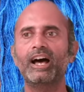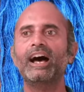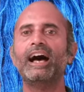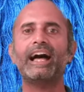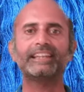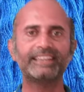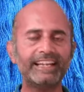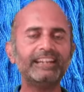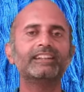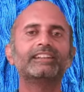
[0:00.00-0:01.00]
and
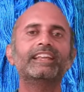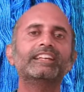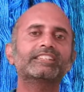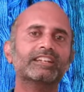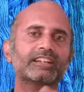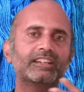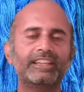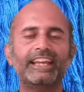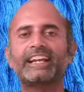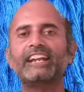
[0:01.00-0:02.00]
then
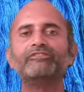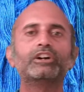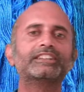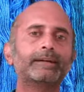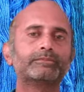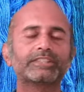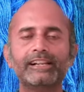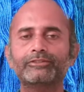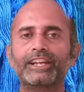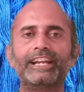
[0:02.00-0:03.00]
they convert
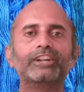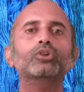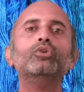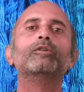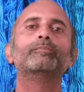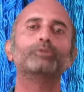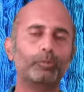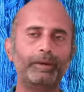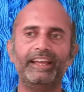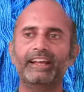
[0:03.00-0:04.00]
themselves into
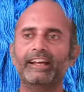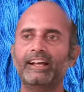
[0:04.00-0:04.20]
pupae.